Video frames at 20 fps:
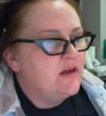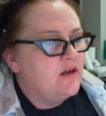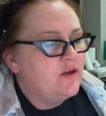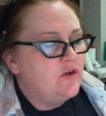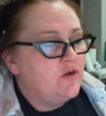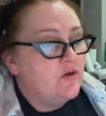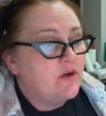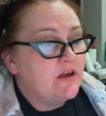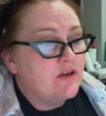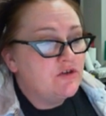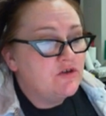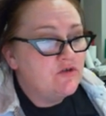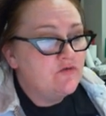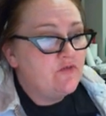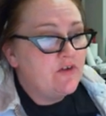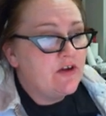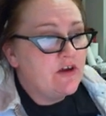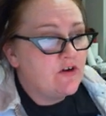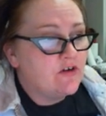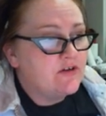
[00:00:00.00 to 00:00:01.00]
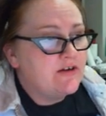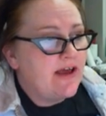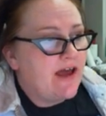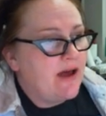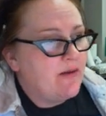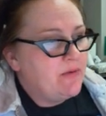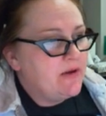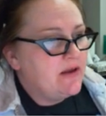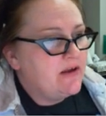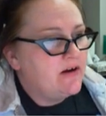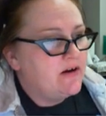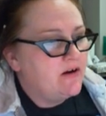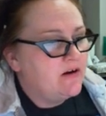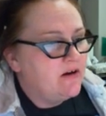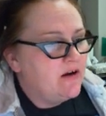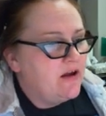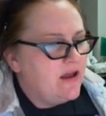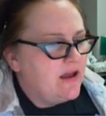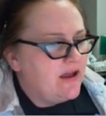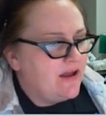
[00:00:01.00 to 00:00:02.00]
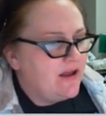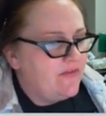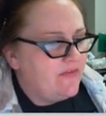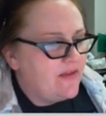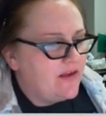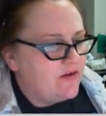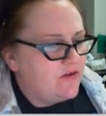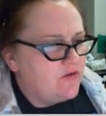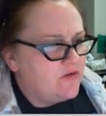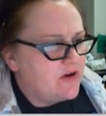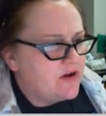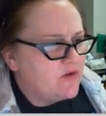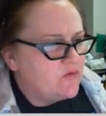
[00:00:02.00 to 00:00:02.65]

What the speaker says: You can 2-finger tap here, and then you can